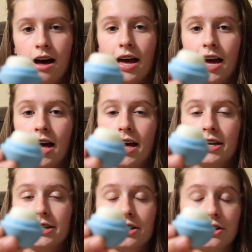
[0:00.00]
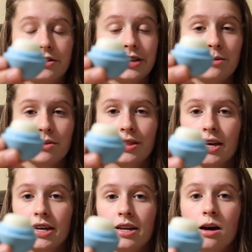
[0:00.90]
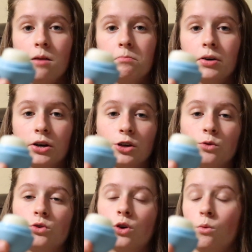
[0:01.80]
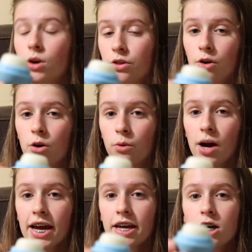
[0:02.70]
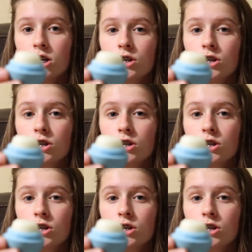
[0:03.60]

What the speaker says: and you're done with it, but you don't want to throw it away,